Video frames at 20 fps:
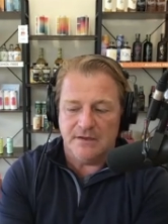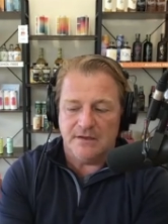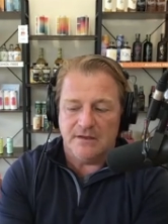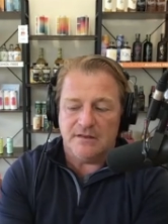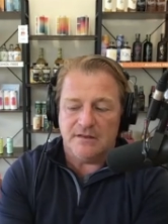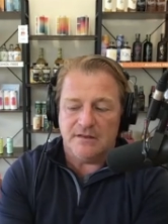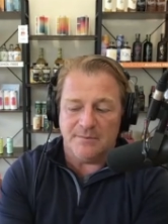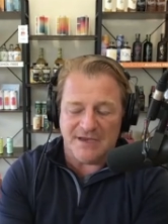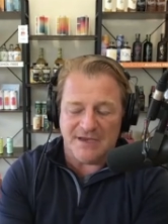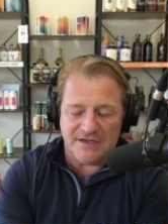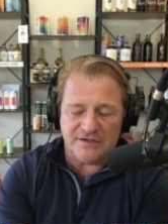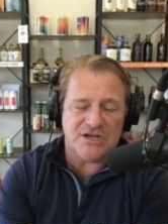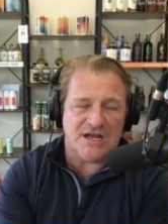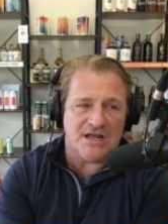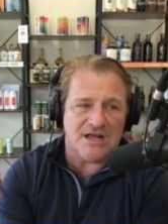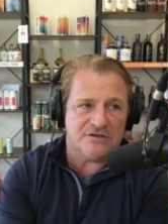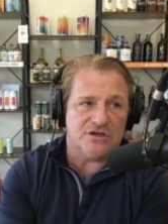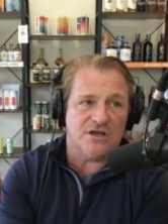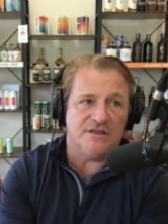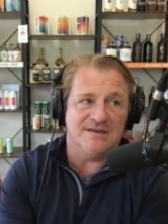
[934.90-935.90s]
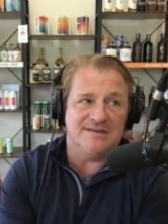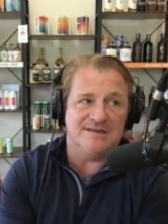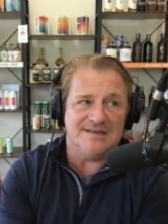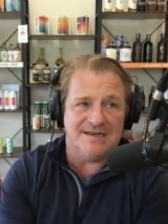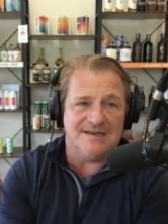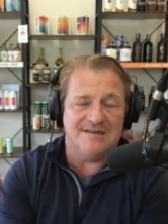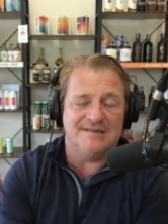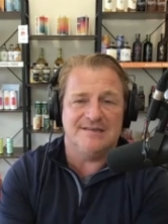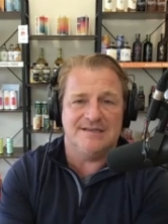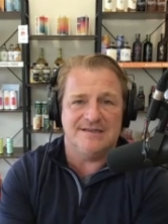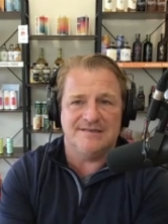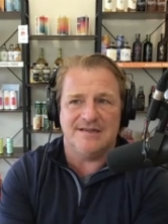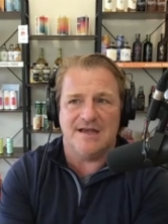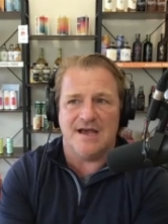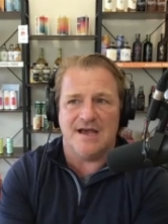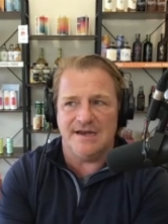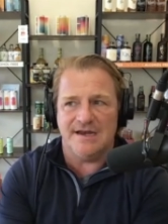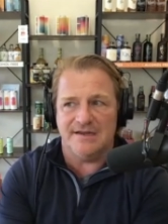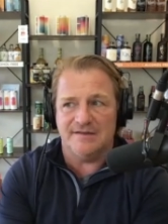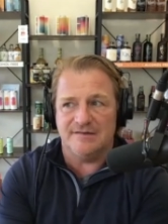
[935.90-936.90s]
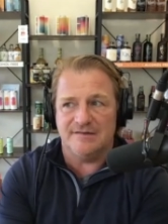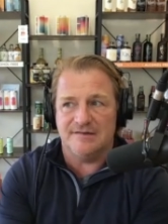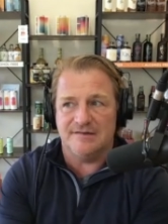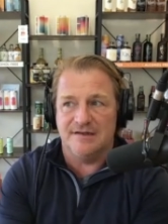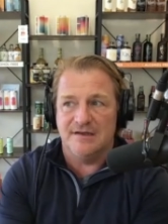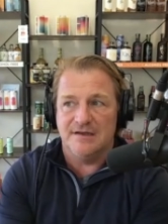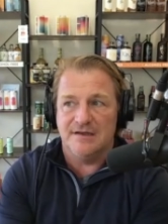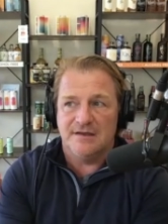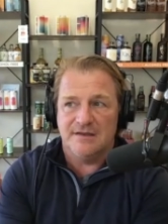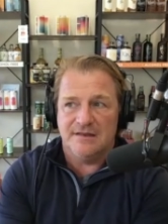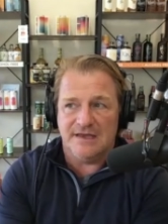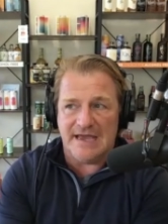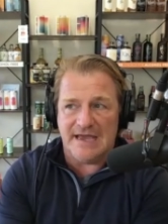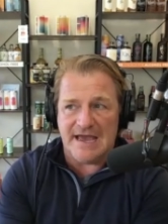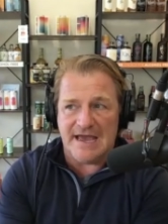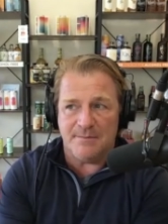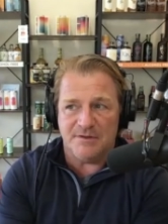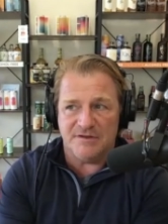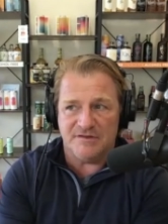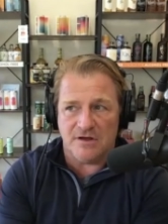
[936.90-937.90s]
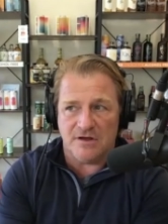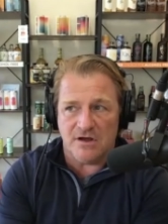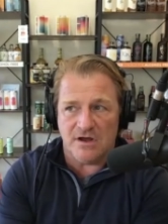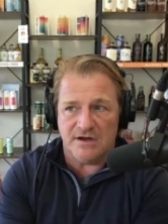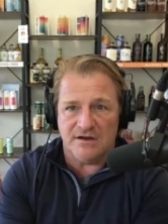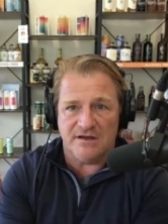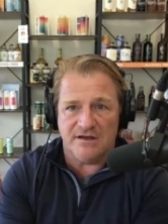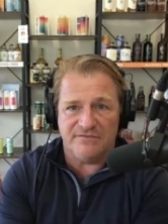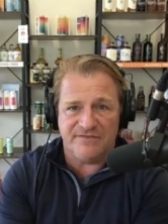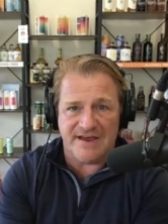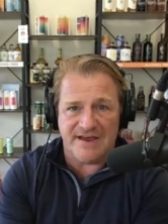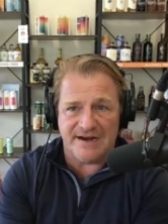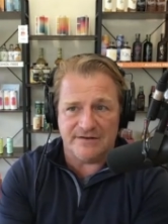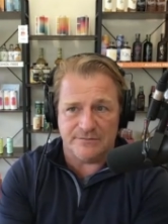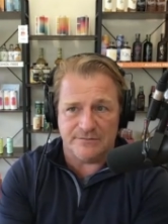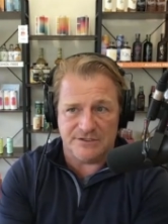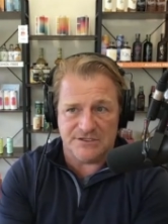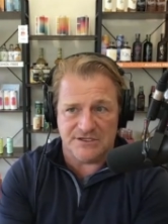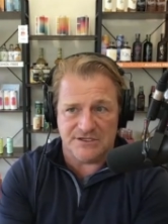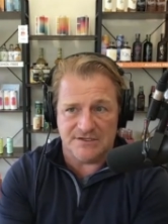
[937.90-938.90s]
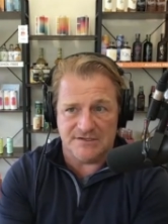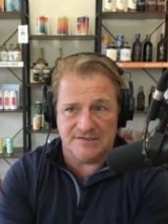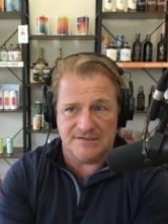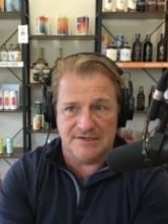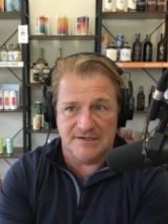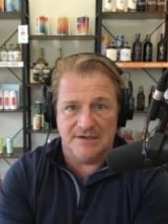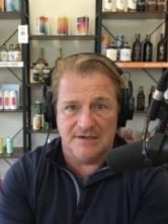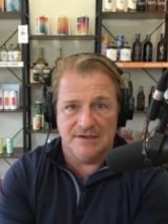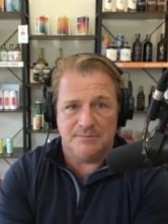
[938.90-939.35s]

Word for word: the biggest challenge on the D2C side is the Amazon effect, which is